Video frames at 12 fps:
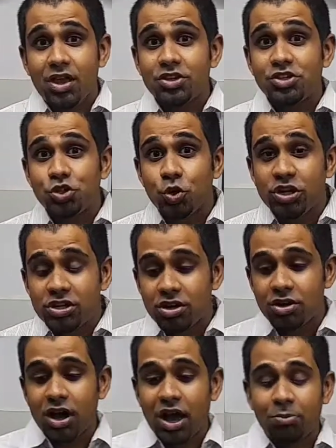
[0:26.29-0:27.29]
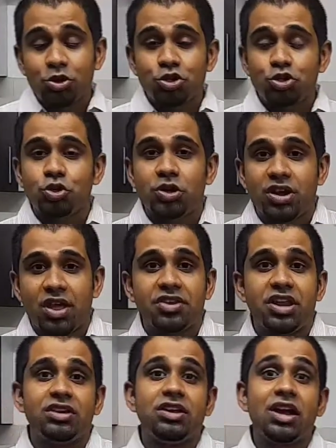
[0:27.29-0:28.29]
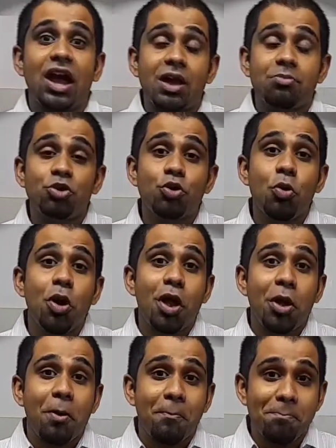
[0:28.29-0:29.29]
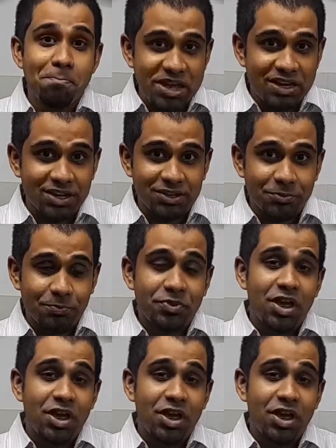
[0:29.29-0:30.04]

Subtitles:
So here I'm going to show you another technique. I'm going to bake it.